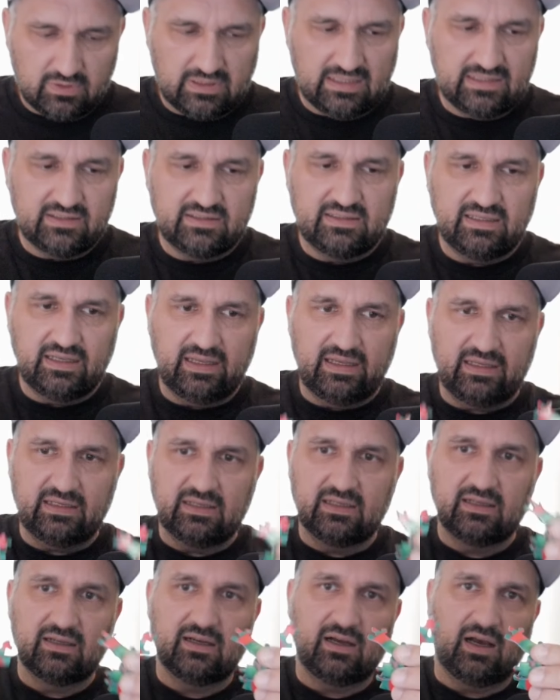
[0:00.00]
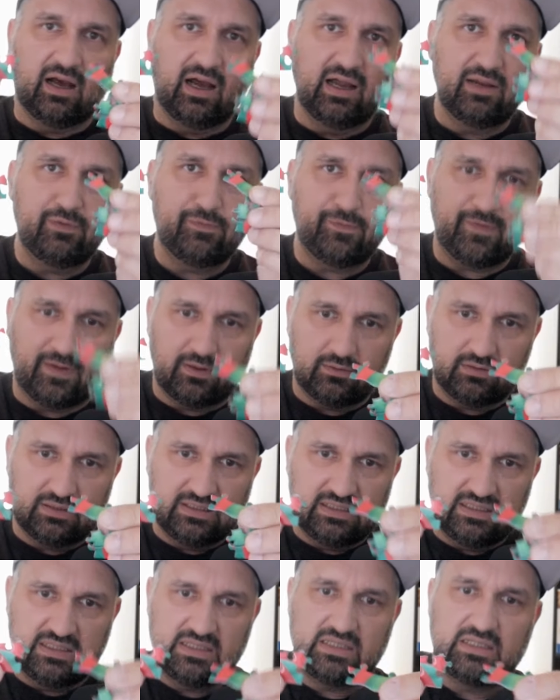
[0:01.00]
I did, I found
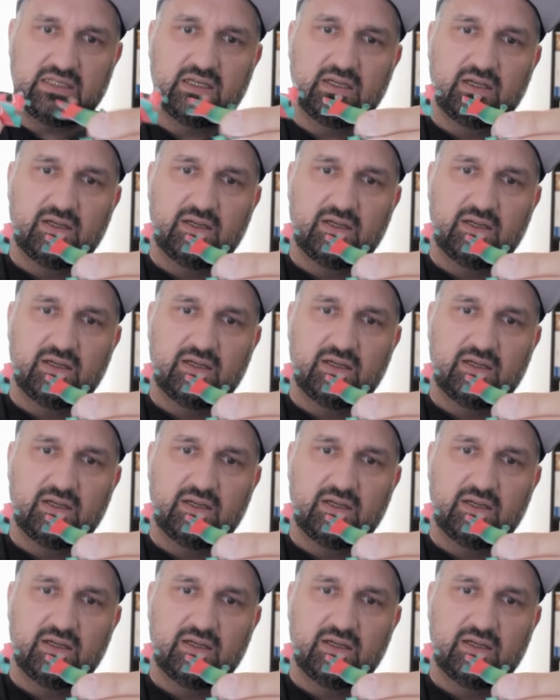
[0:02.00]
these